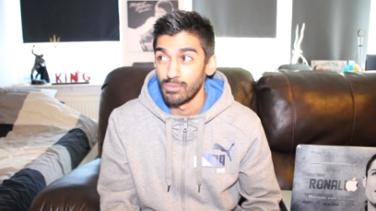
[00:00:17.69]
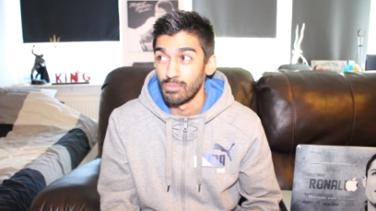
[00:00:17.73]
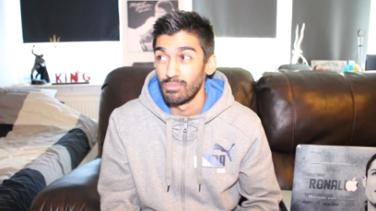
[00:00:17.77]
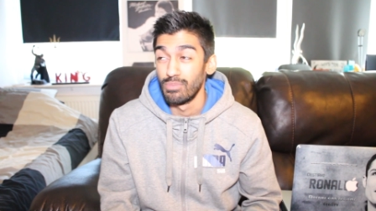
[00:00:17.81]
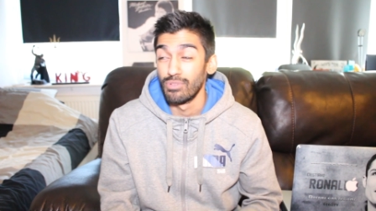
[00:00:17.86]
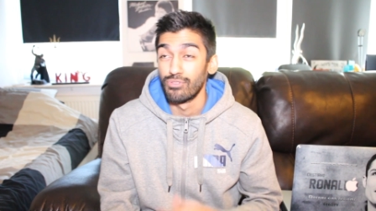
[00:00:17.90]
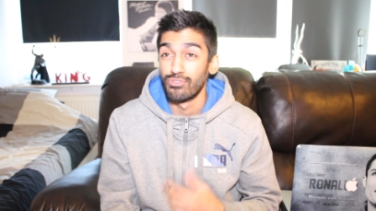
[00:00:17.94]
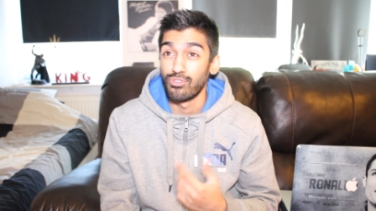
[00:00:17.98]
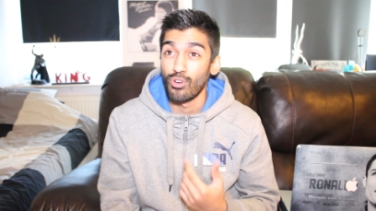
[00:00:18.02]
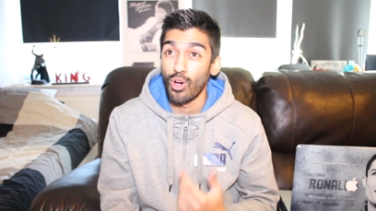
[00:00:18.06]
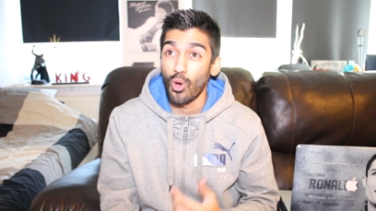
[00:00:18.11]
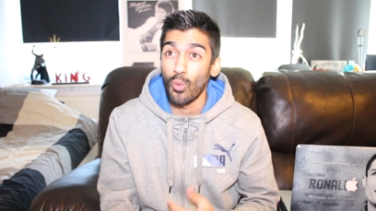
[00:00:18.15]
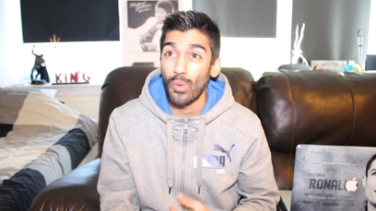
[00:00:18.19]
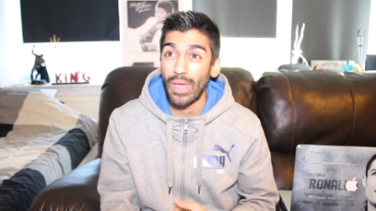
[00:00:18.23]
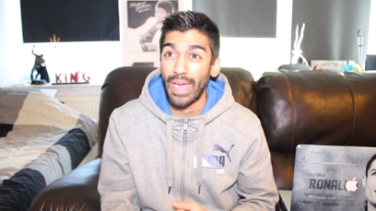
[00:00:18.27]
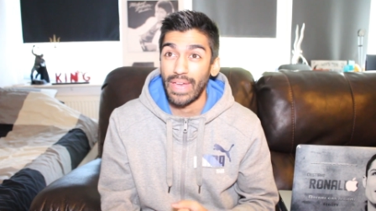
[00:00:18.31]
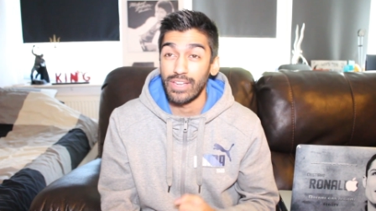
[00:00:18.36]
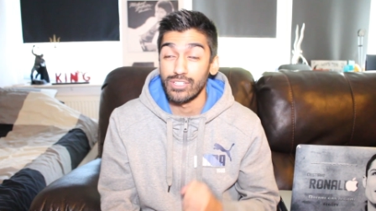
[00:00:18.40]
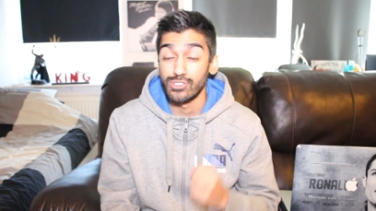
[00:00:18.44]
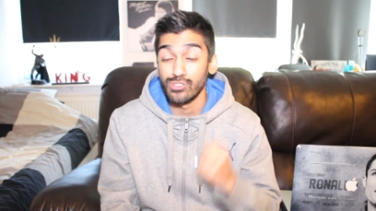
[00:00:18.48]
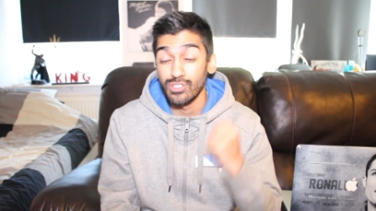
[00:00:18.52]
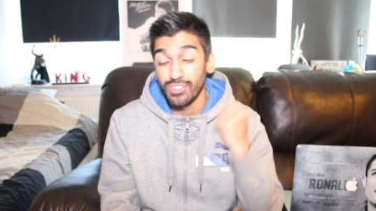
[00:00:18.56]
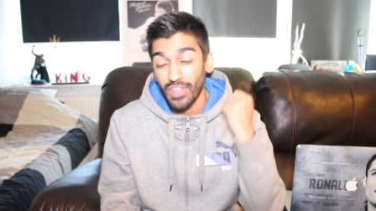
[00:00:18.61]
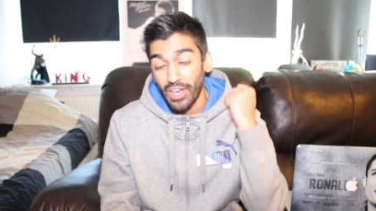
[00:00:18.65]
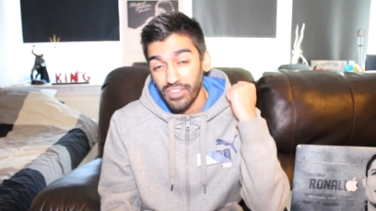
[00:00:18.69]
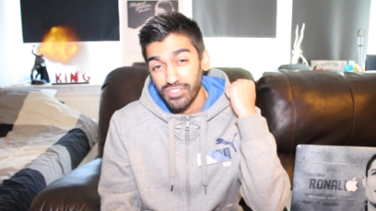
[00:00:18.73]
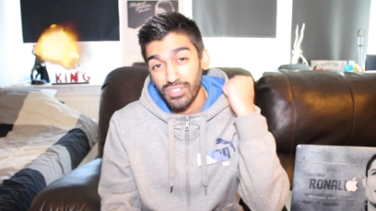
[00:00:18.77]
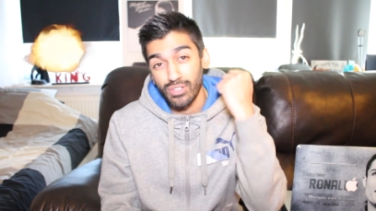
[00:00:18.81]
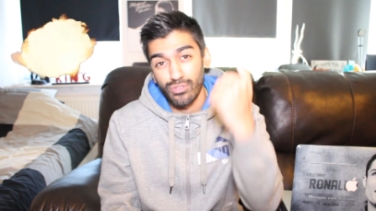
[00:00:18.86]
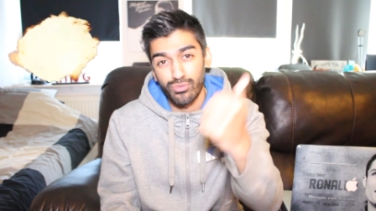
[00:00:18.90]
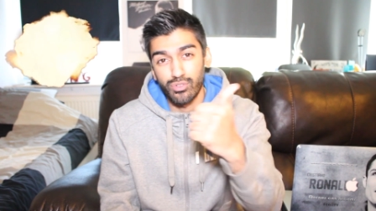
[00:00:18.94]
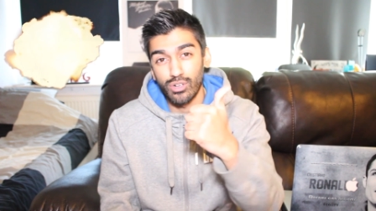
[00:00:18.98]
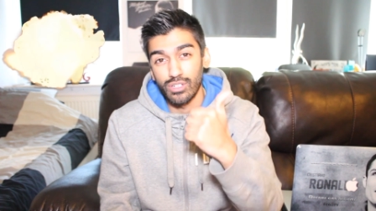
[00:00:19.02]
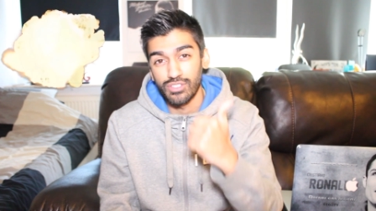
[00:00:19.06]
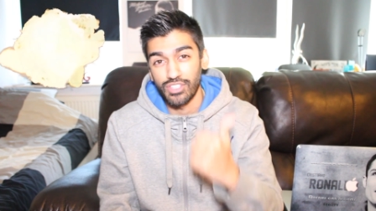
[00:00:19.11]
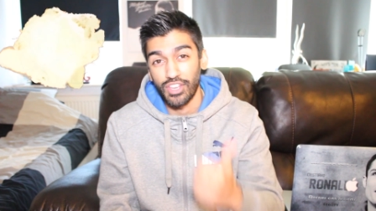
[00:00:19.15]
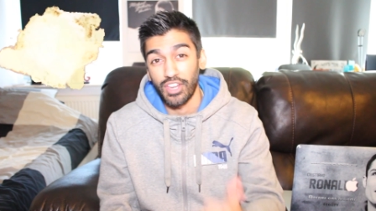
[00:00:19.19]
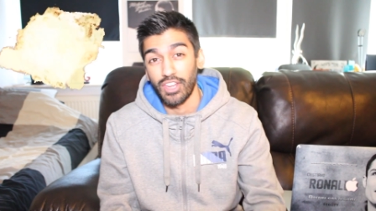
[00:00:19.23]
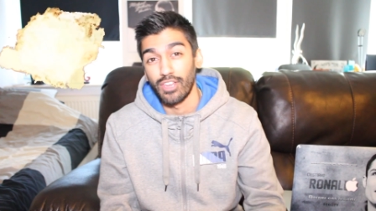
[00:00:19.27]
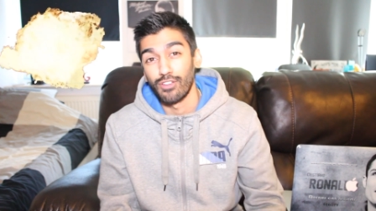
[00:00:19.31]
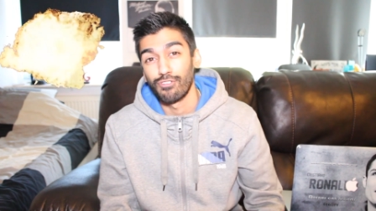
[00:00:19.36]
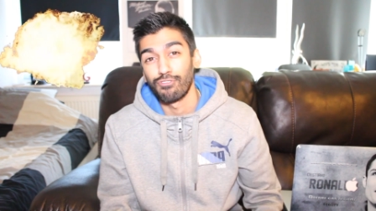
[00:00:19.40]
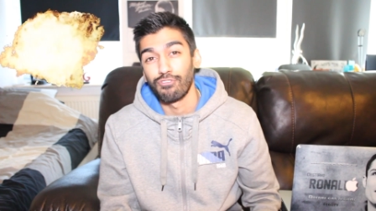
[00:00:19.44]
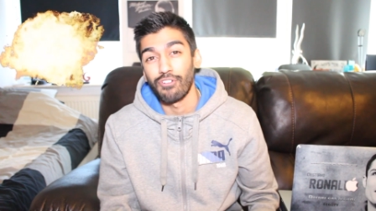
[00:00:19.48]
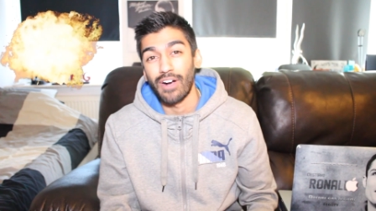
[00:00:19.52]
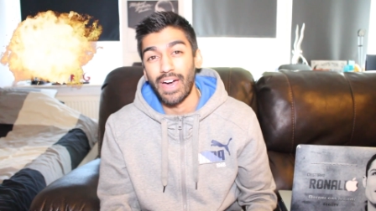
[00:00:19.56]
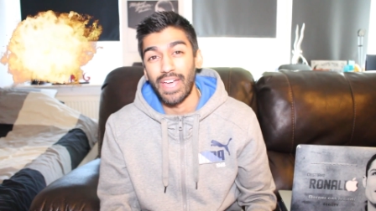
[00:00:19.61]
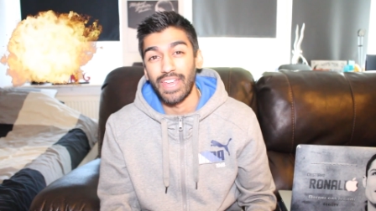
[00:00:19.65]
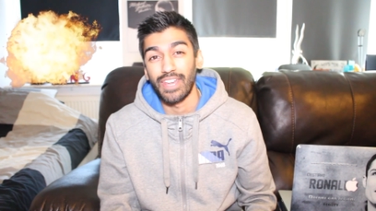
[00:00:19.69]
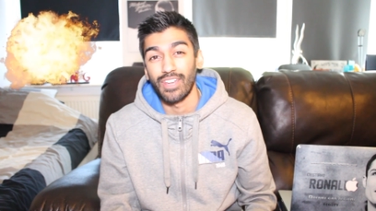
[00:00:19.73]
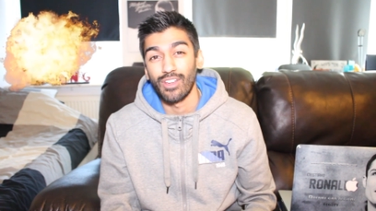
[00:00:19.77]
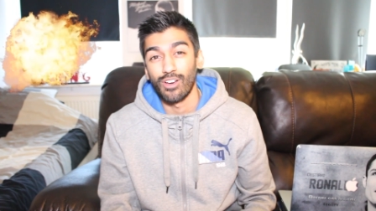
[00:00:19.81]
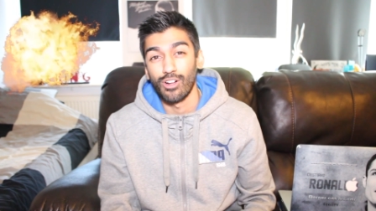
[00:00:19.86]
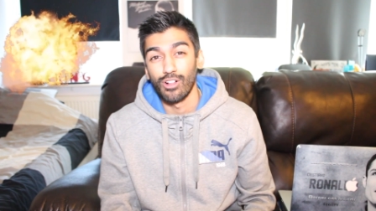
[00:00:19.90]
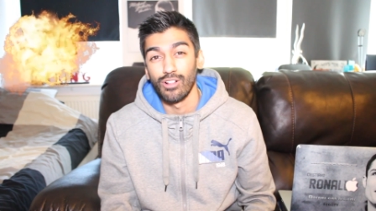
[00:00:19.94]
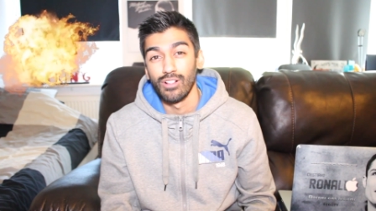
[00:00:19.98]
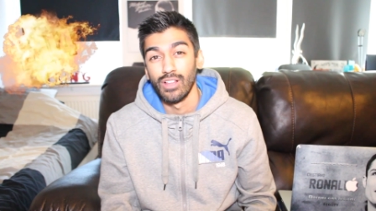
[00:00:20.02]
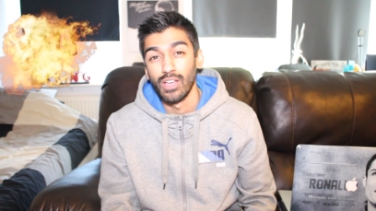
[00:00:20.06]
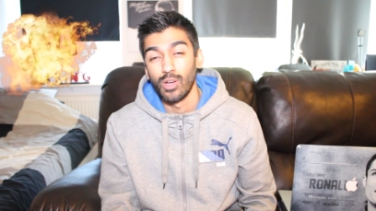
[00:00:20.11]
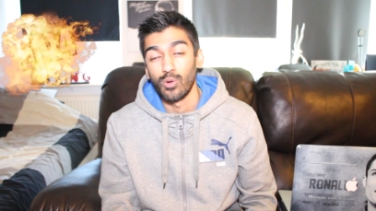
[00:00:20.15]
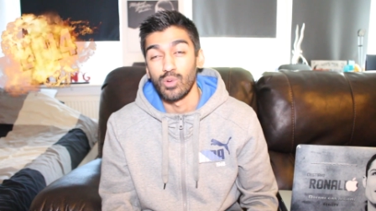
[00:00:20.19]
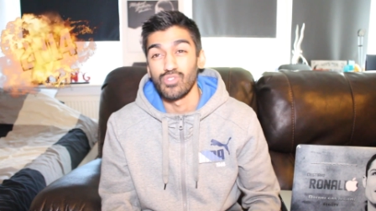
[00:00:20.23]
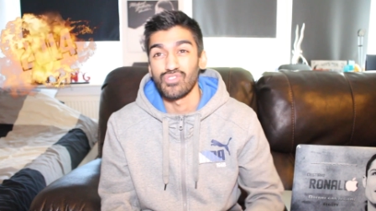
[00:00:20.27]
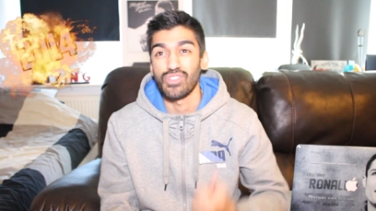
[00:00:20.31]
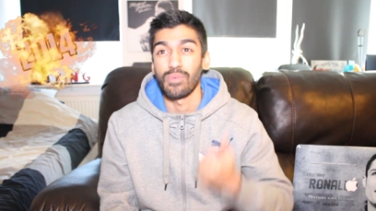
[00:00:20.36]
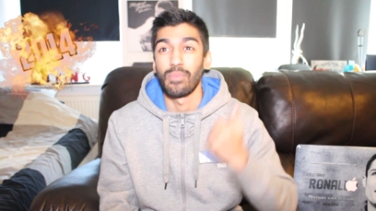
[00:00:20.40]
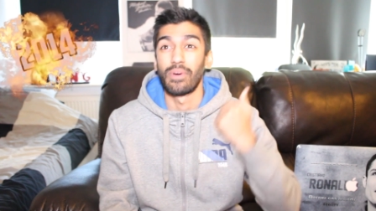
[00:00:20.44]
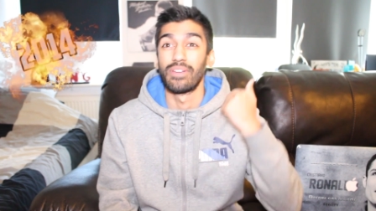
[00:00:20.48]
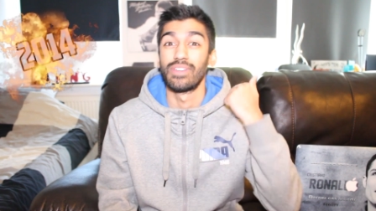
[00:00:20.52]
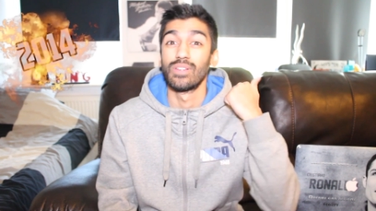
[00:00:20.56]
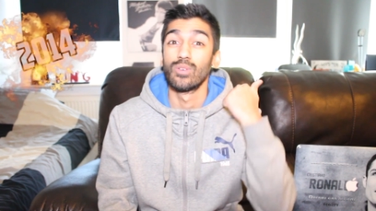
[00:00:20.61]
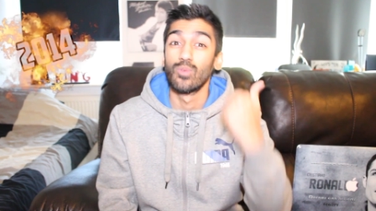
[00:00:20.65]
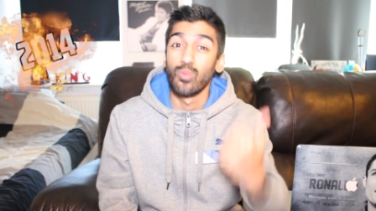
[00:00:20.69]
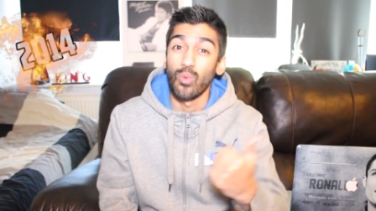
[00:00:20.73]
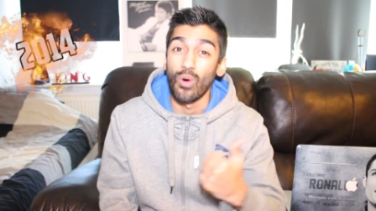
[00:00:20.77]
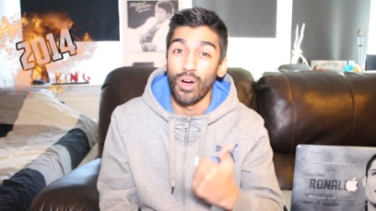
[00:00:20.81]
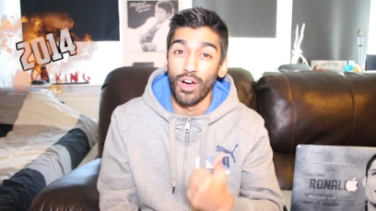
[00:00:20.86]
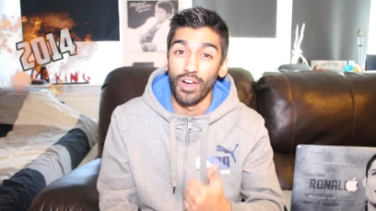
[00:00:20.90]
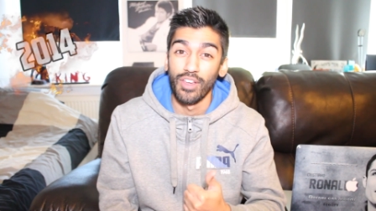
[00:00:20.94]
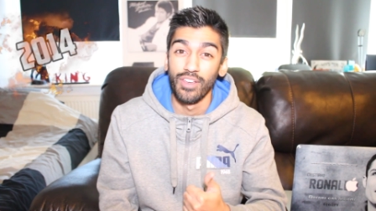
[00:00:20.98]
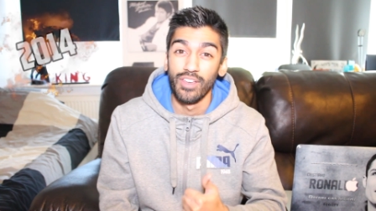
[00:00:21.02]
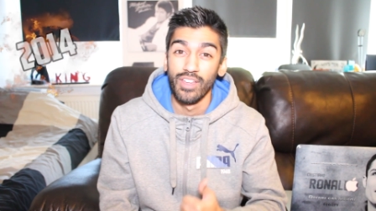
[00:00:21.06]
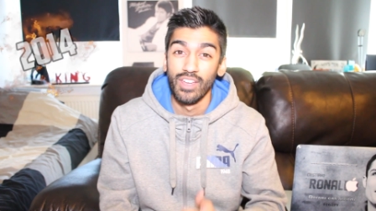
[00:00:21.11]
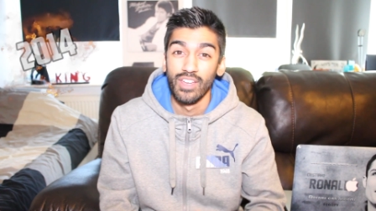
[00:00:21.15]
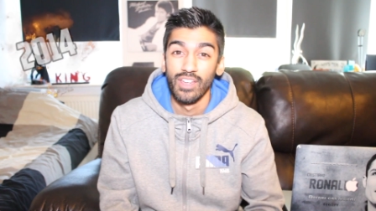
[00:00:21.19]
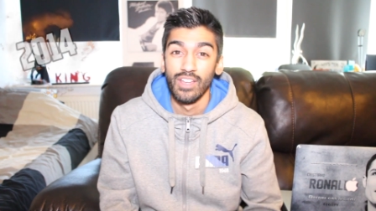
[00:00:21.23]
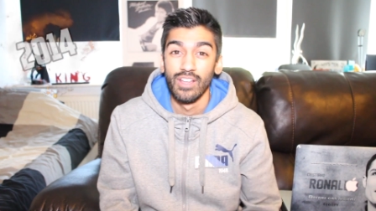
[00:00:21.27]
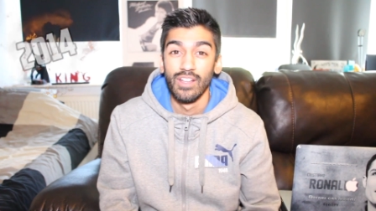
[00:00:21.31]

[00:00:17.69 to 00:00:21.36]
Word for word: Before we had 2014 in the final, which Real Madrid won,